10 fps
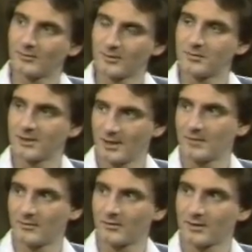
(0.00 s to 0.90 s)
and we
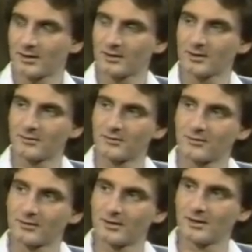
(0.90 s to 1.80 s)
became very close.
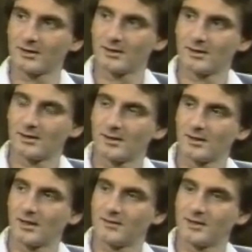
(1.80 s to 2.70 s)

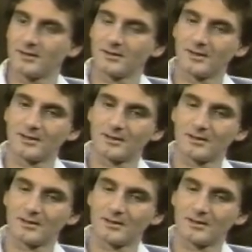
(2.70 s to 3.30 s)
And then